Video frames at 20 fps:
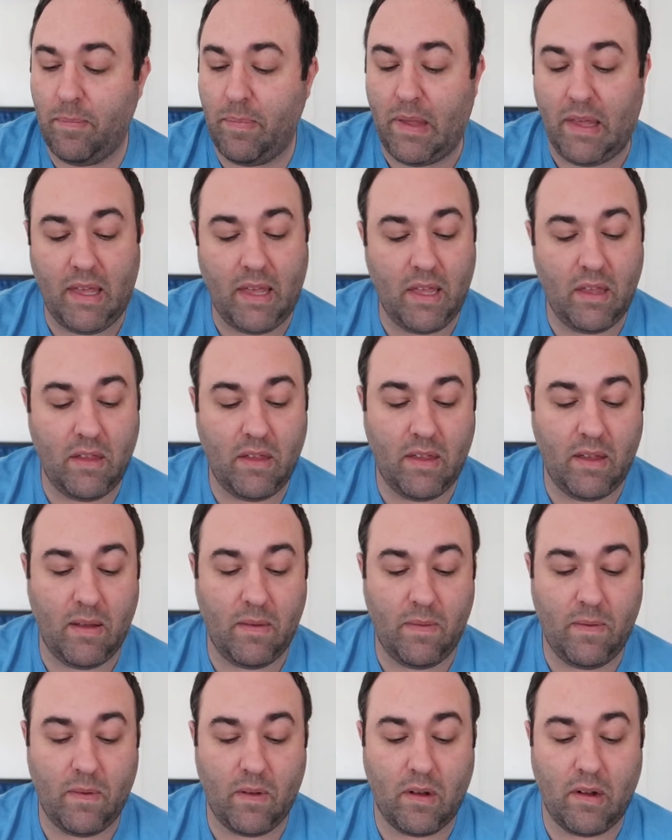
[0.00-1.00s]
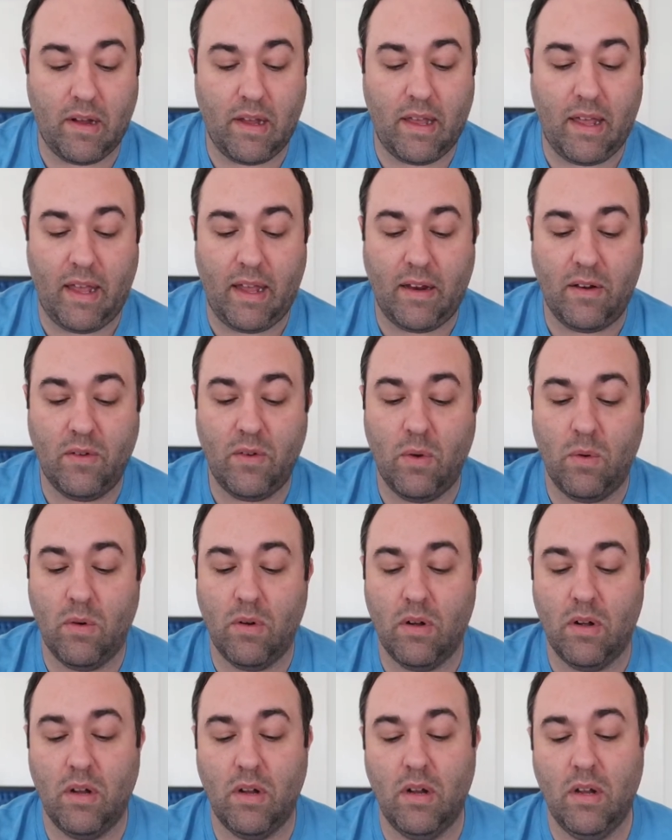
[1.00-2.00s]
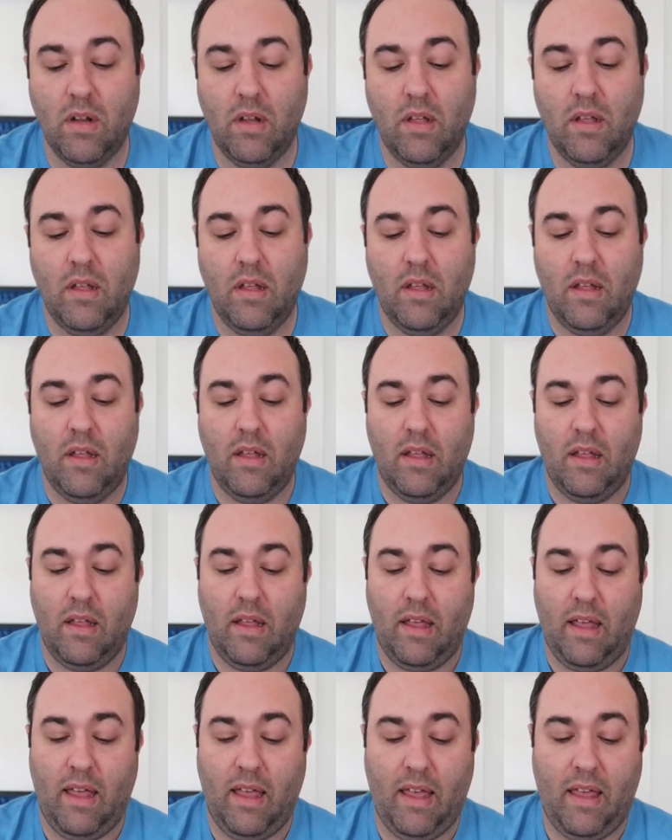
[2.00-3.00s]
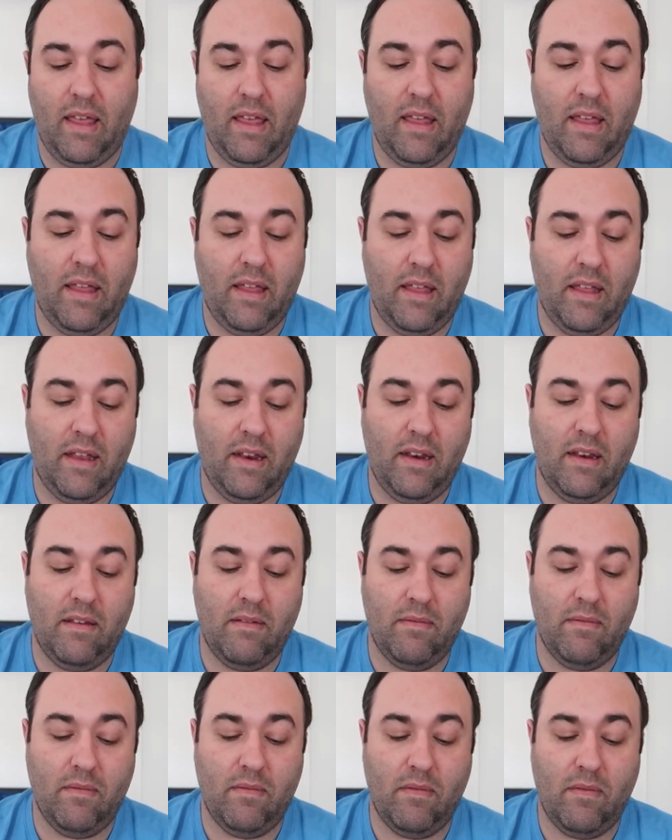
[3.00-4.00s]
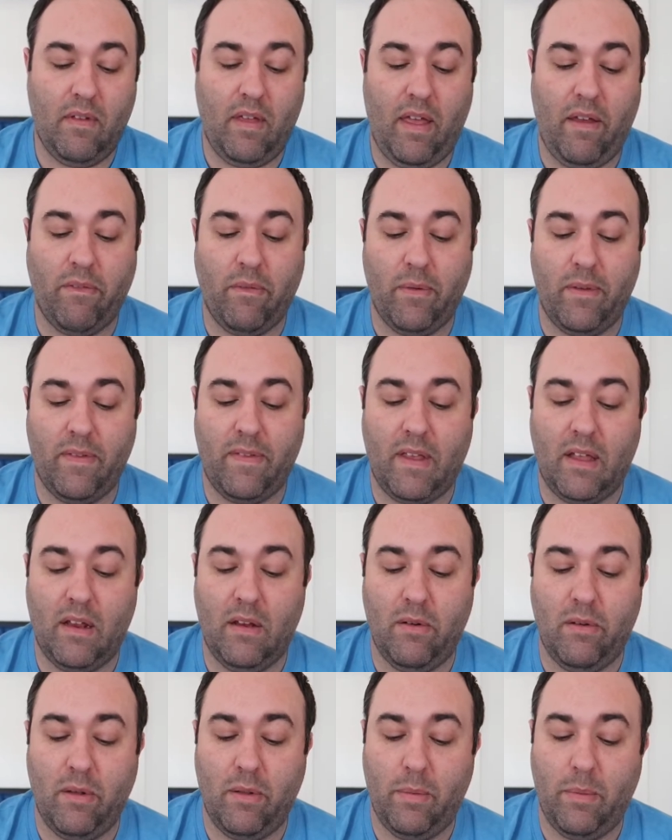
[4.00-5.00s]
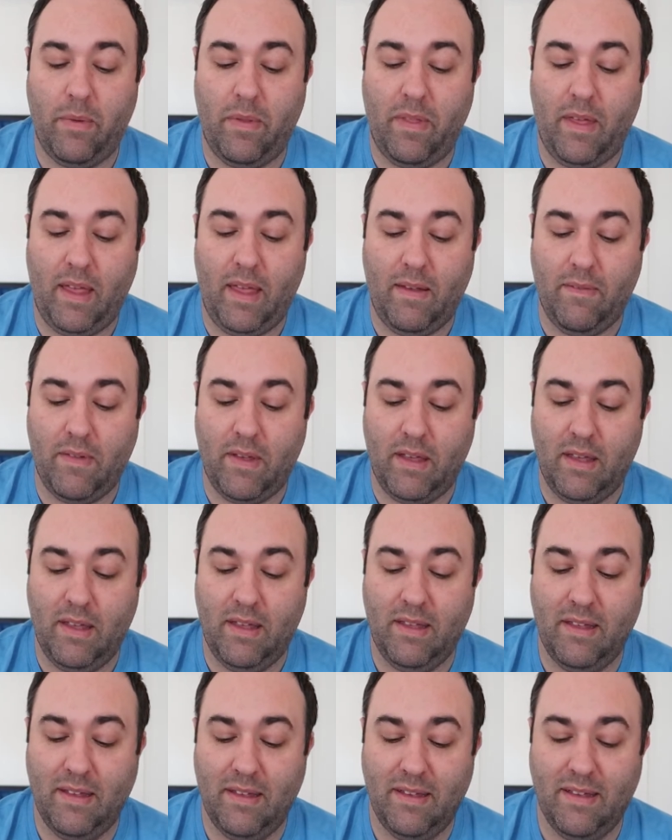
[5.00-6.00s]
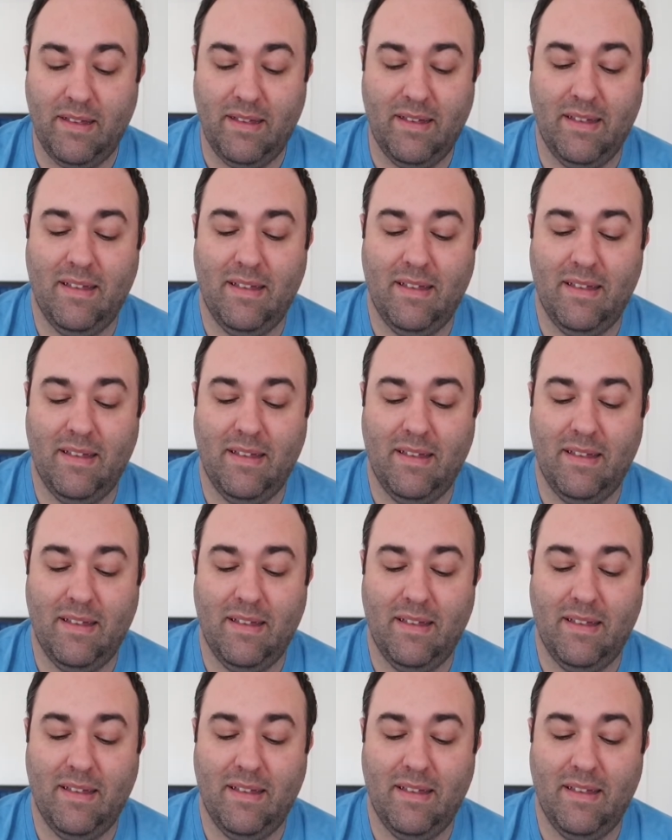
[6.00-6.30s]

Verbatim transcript: B gives Zari a tour and everyone's kind of annoyed with Ava,